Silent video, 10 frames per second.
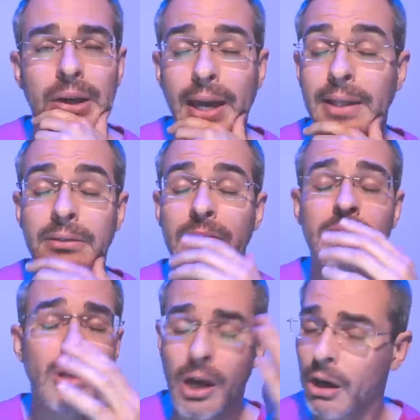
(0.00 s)
And
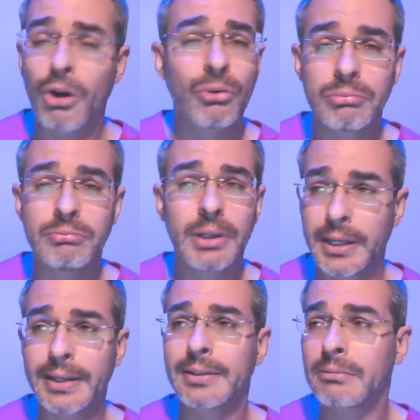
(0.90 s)
no,
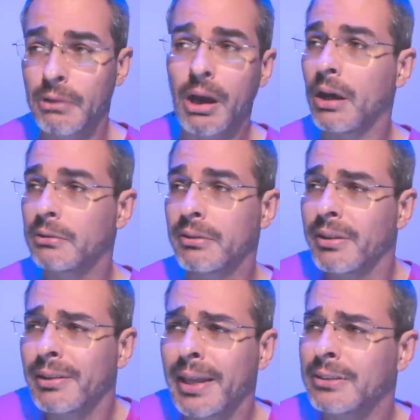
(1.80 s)
it is not
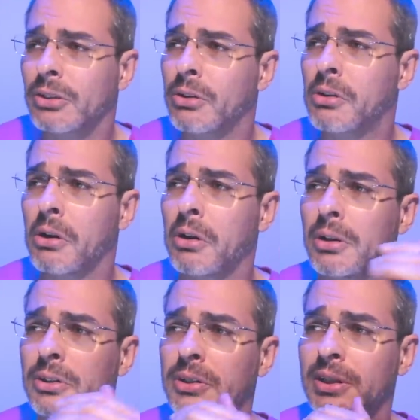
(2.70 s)
the electric
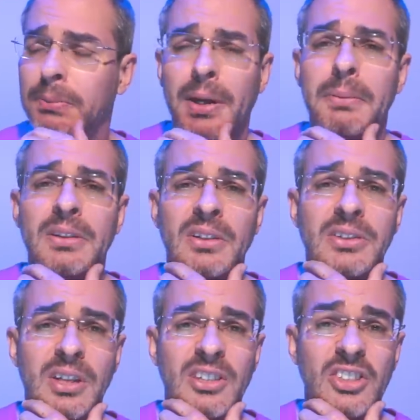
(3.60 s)
car's experimental
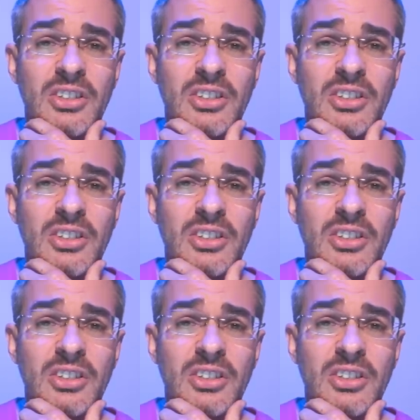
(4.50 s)
stage in